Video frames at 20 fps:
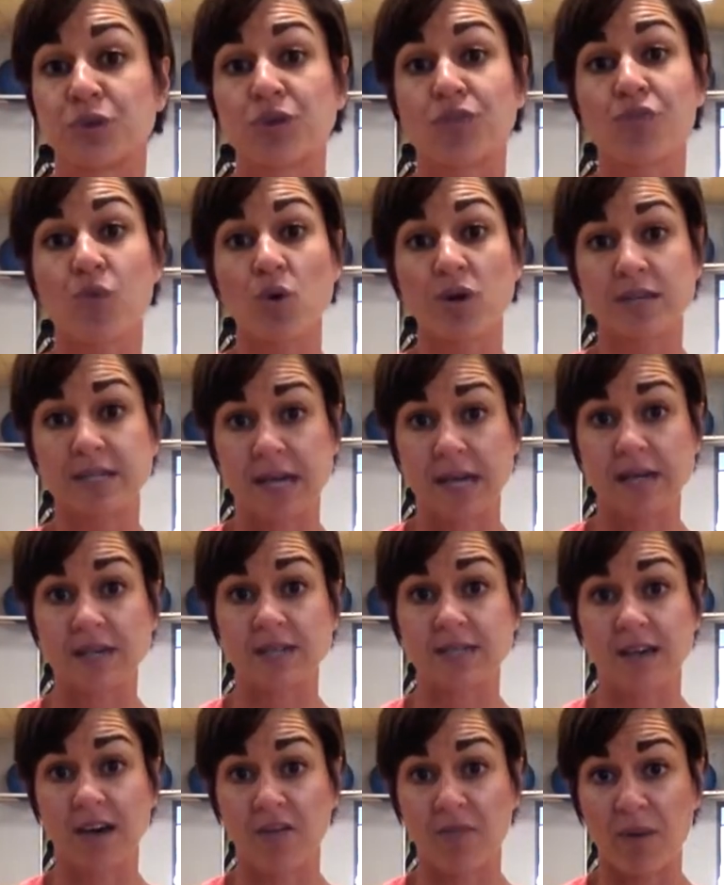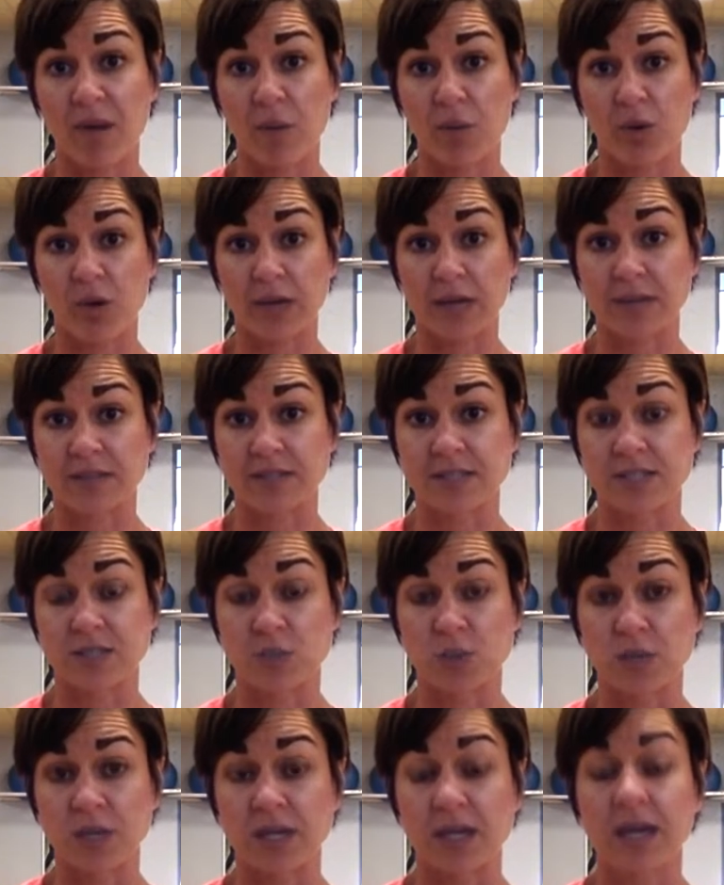to 4 days of my workouts this
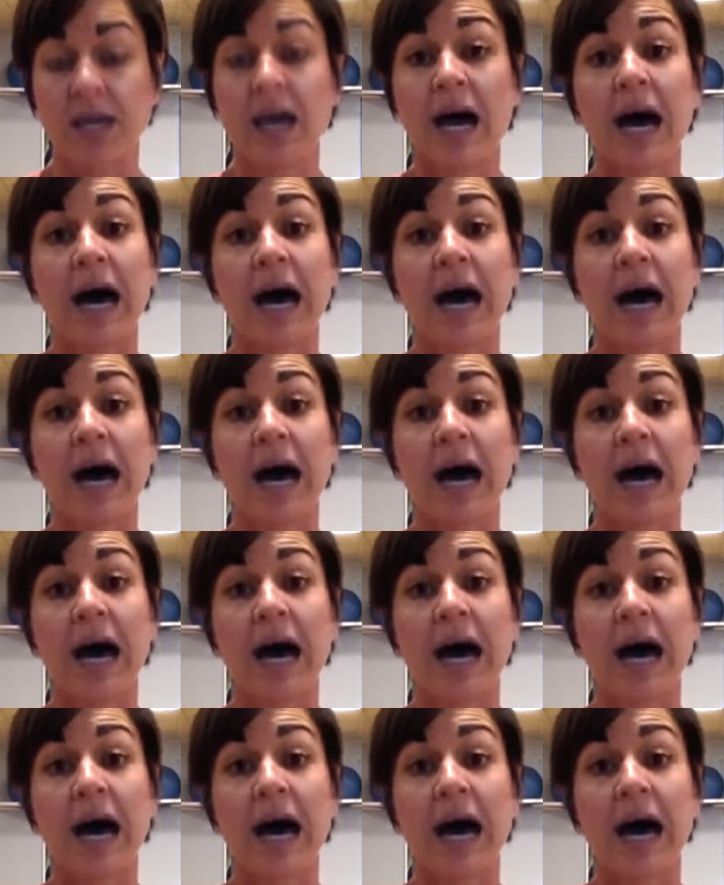week,